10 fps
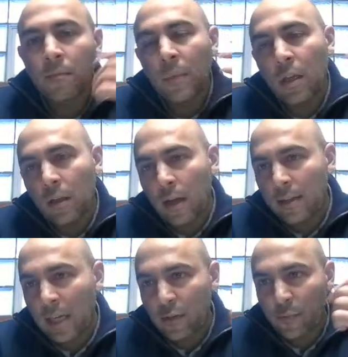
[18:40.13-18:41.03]
a lot of
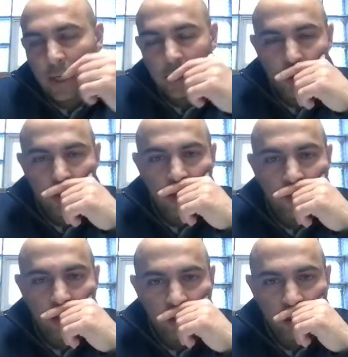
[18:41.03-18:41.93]
times patients with that
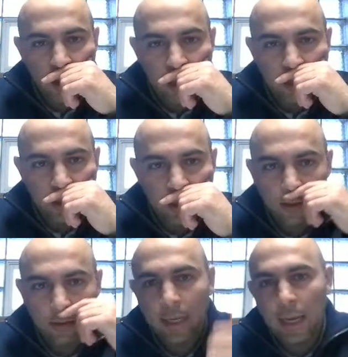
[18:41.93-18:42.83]
adult onset,
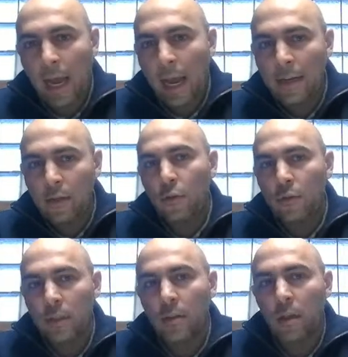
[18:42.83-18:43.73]
they'll take high
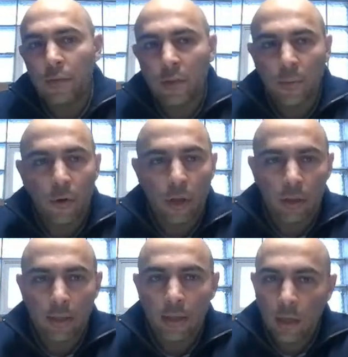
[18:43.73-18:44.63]
doses of
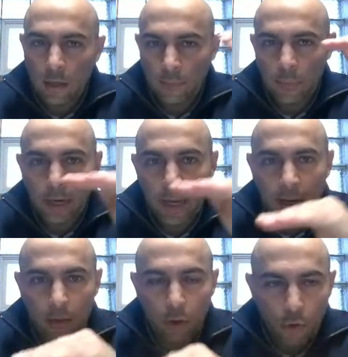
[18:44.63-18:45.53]
sermorelin, but at a
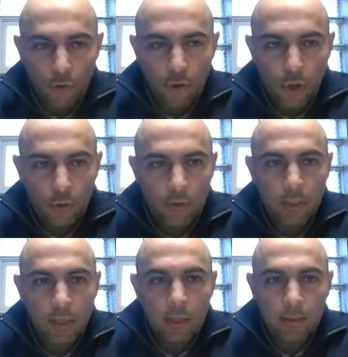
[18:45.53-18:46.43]
low dose,
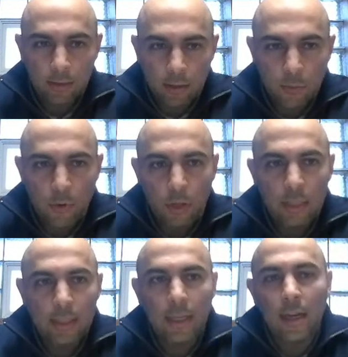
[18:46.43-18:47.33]
the
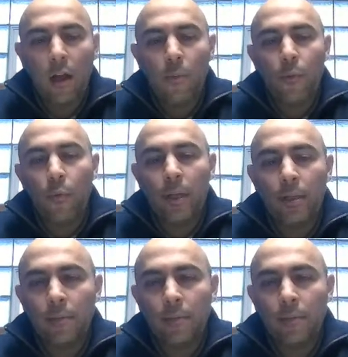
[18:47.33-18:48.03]
sermorelin can help with